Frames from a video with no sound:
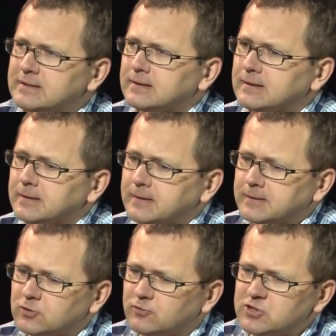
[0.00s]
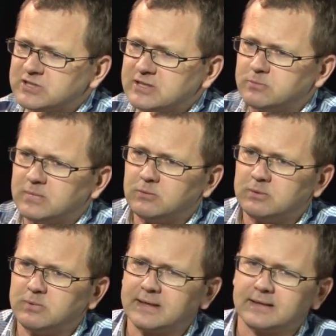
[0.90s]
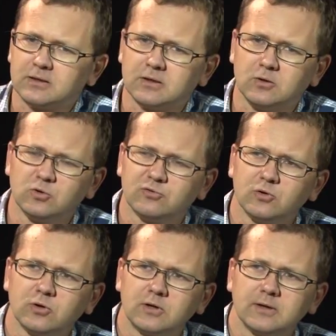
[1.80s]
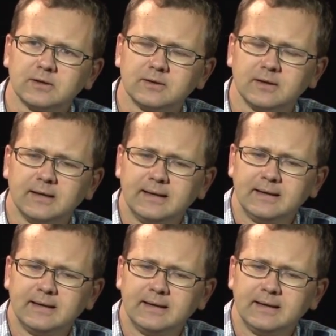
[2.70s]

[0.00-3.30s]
with the university maybe we can look for